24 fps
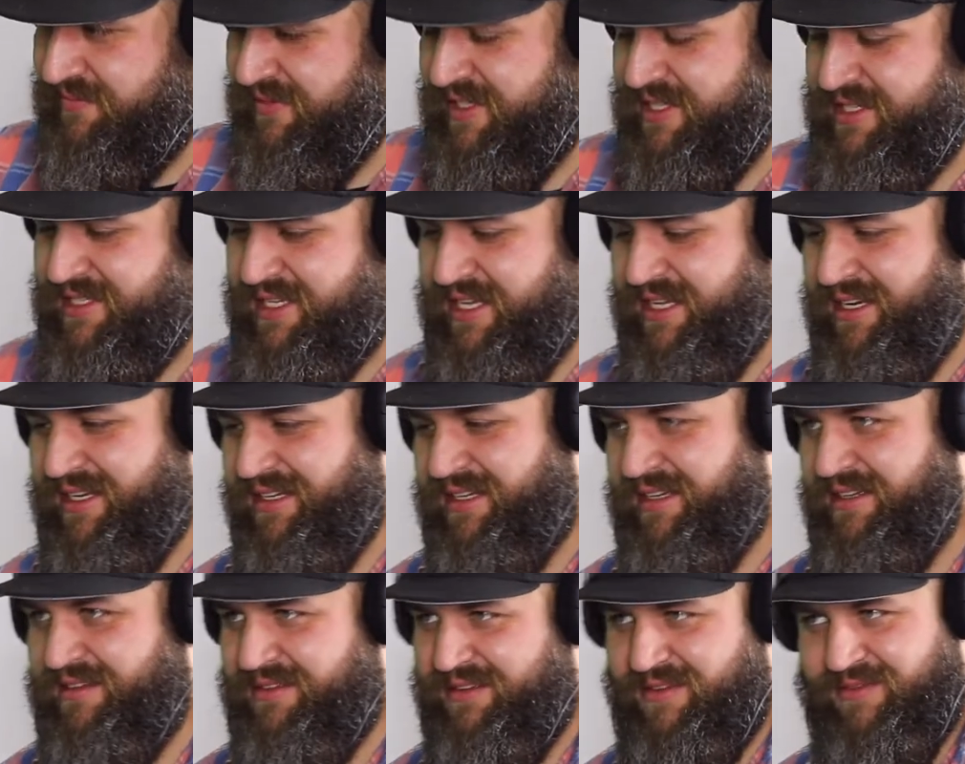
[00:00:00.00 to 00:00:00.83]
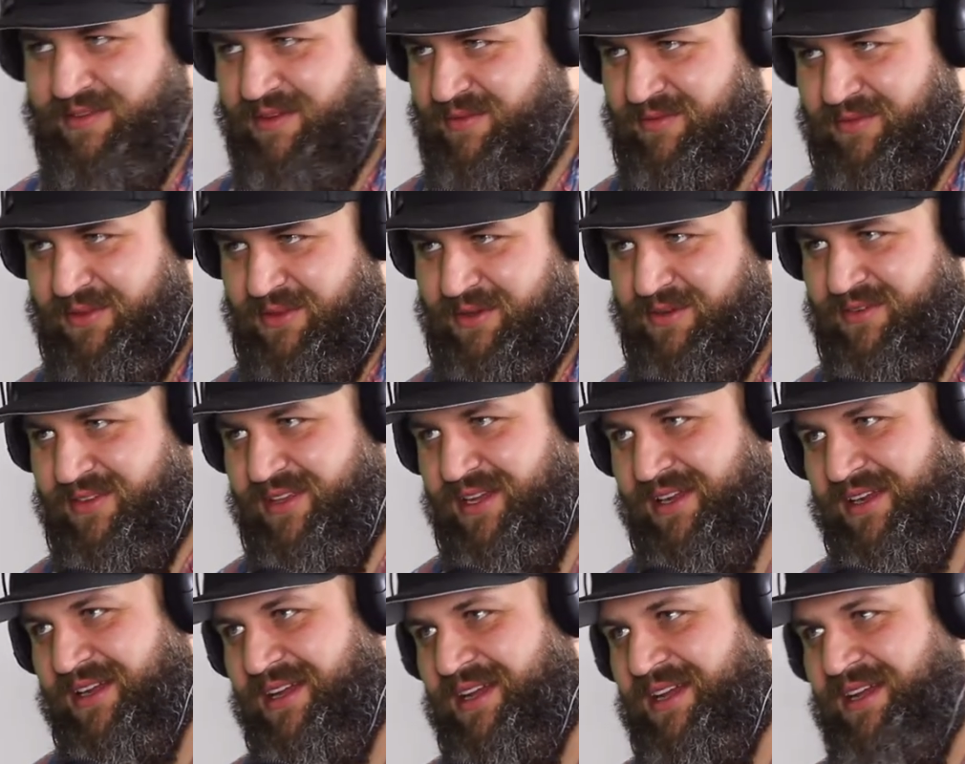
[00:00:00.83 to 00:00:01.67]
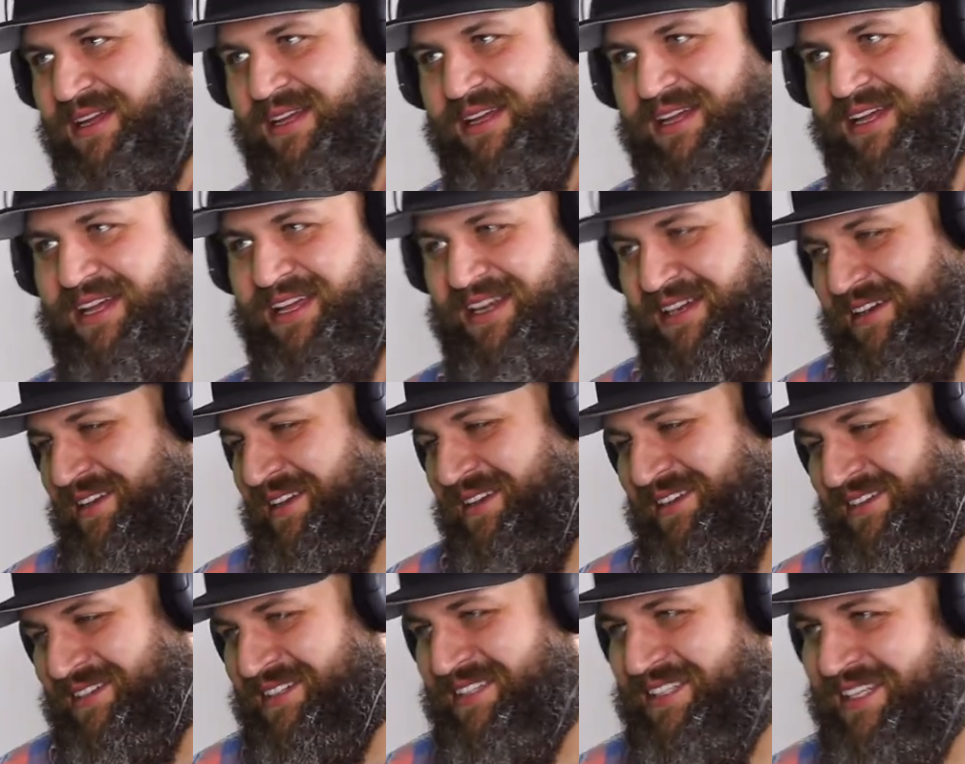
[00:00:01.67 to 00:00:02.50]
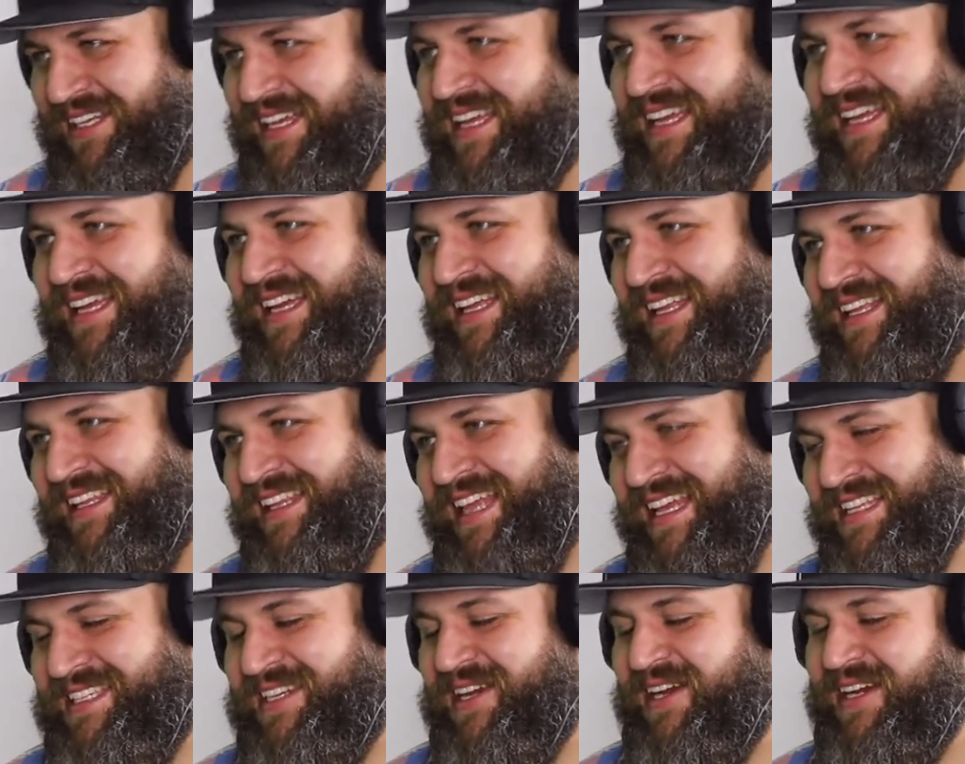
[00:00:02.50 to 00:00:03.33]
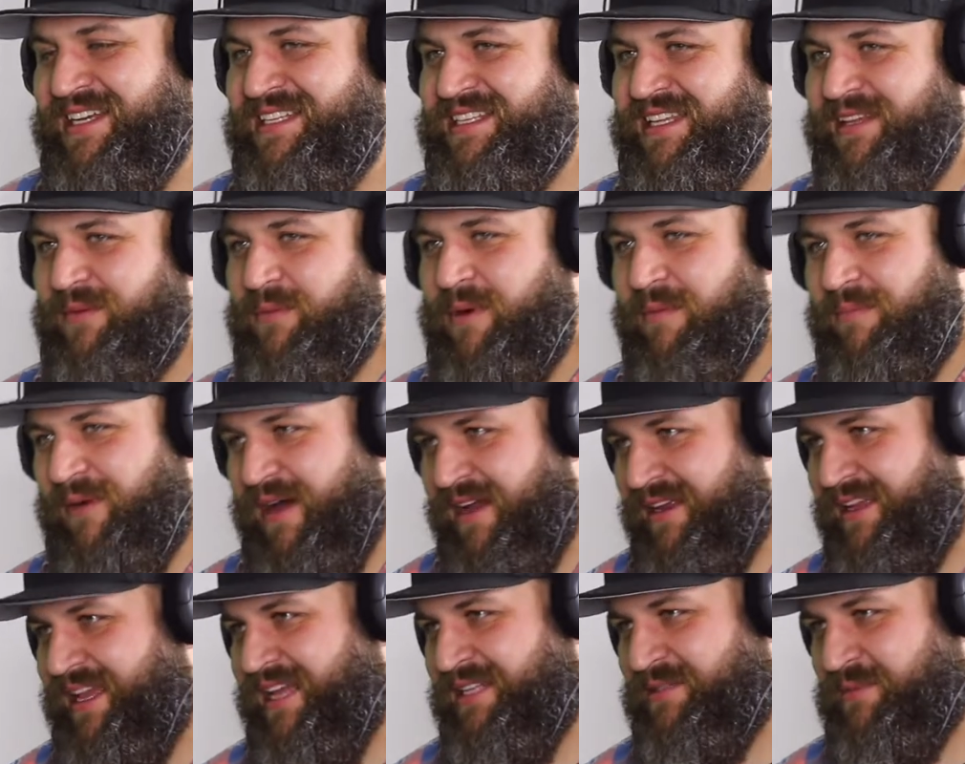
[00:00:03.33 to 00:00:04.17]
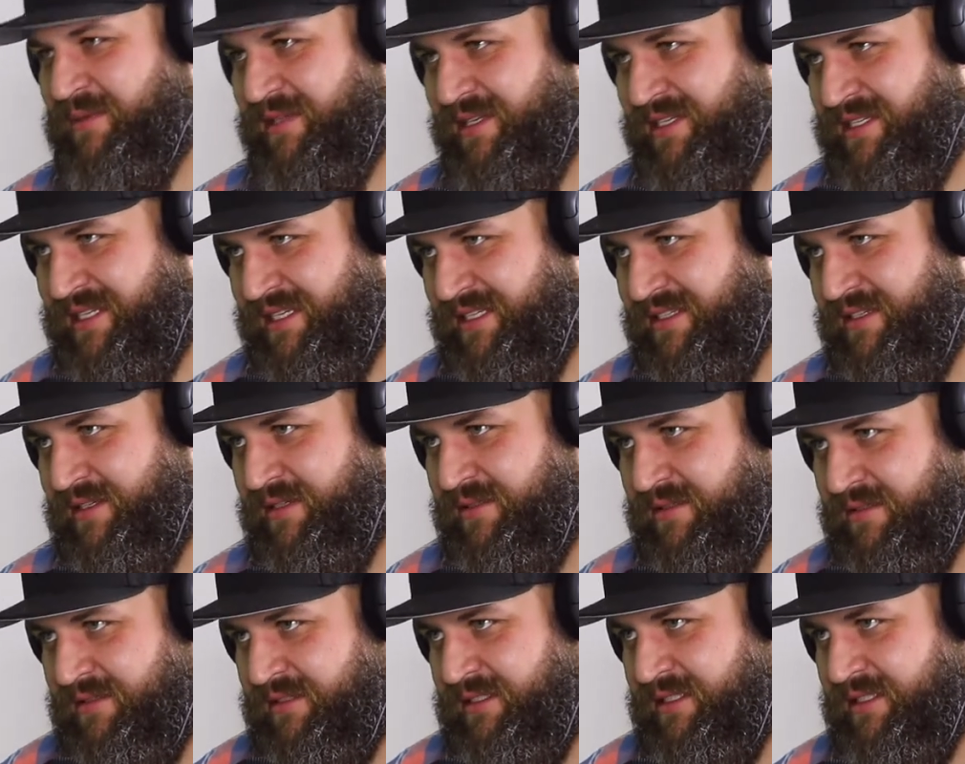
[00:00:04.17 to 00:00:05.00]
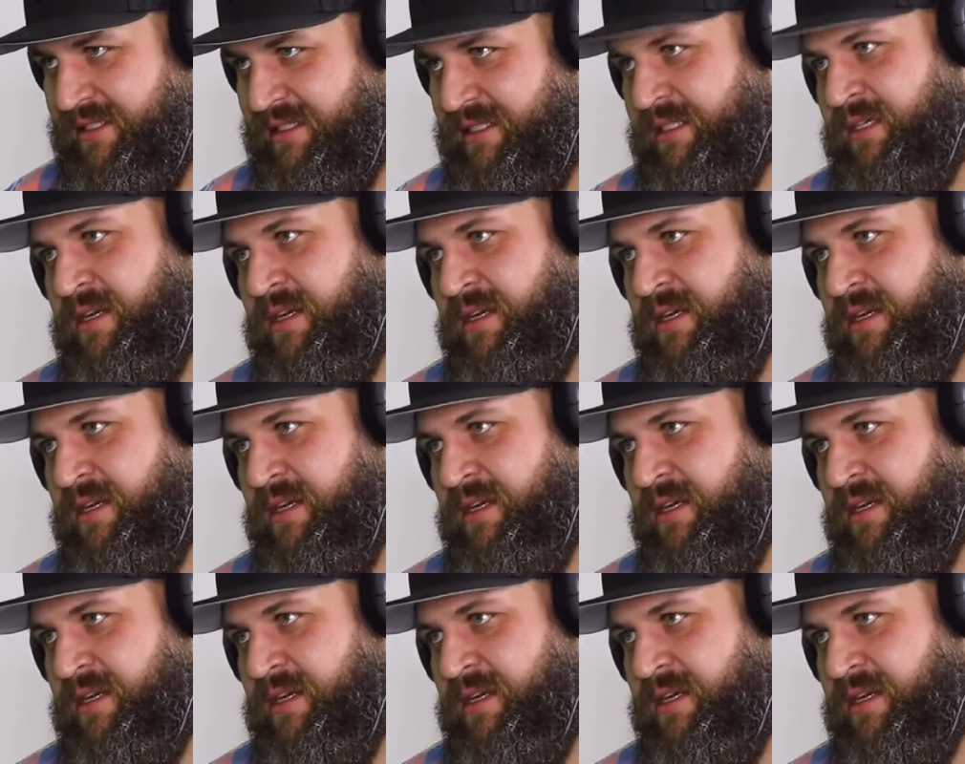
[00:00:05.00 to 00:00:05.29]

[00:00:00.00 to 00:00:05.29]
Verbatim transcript: Just kidding. I've never flown over there. Yeah. I don't know. That's crazy, though. What podcast were you listening to? I go around.